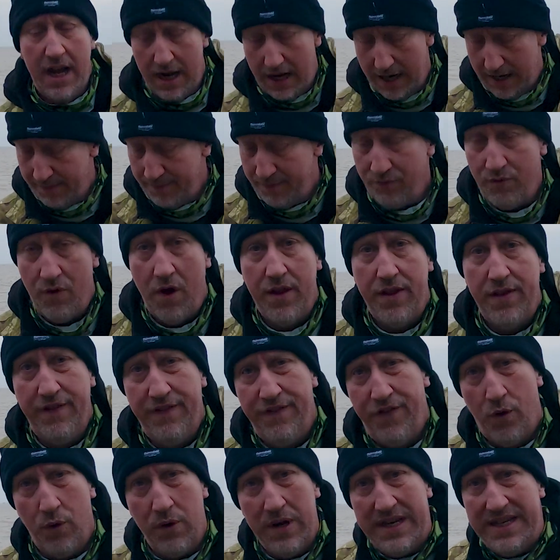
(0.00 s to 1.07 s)
rather than
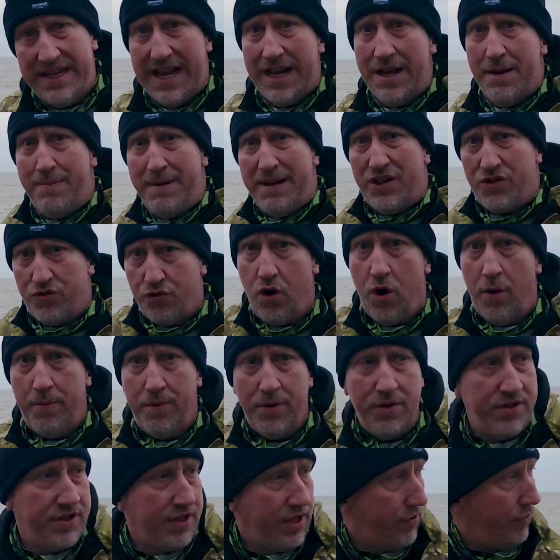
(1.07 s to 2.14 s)
falling down a big drop
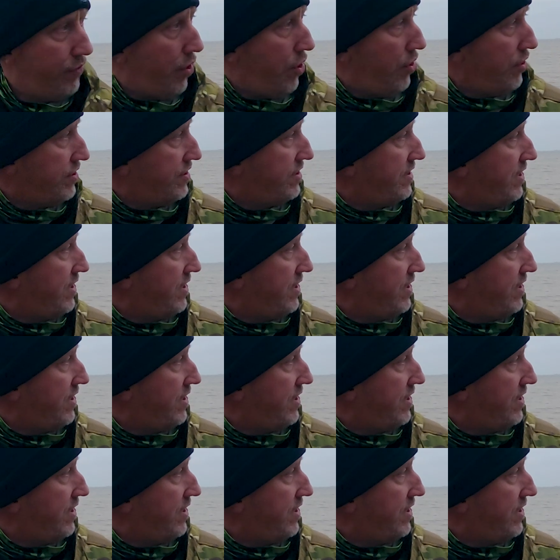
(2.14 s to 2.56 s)
onto the rocks.